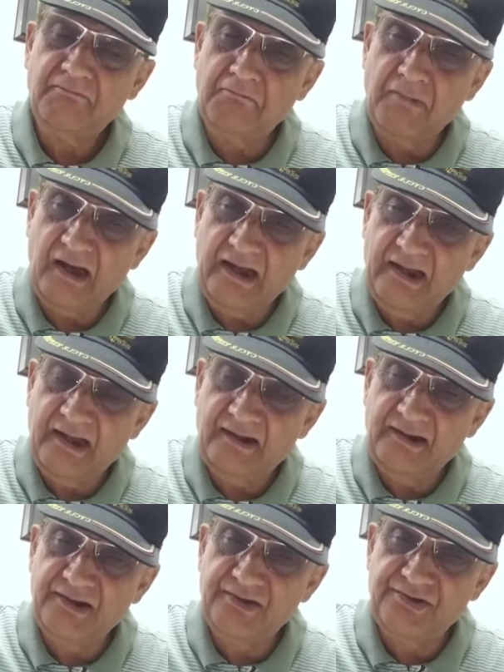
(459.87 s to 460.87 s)
by
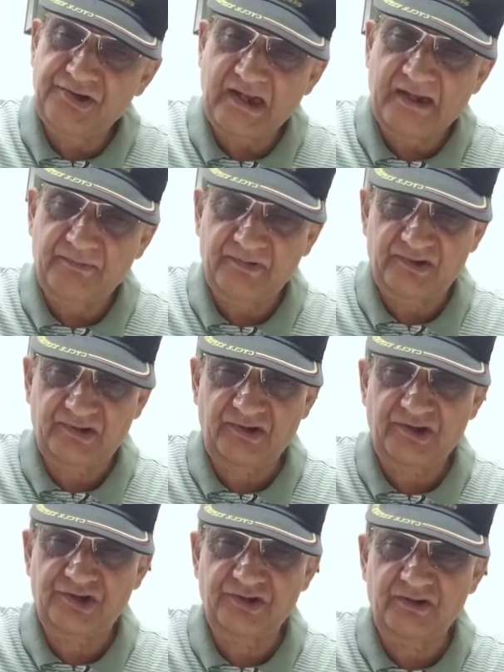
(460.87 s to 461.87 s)
an enzyme
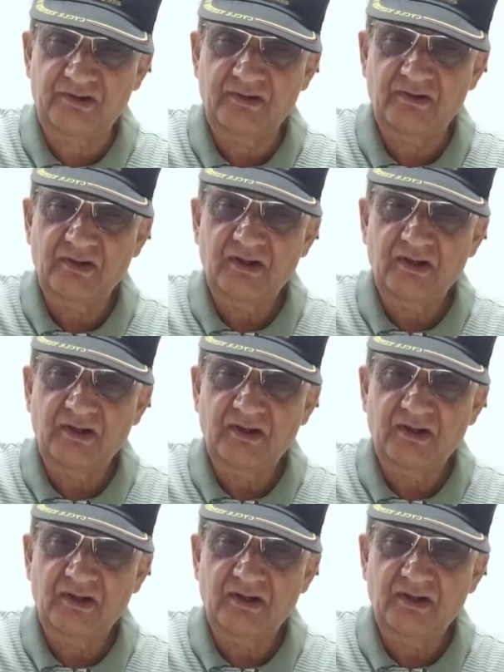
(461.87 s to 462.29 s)
excretion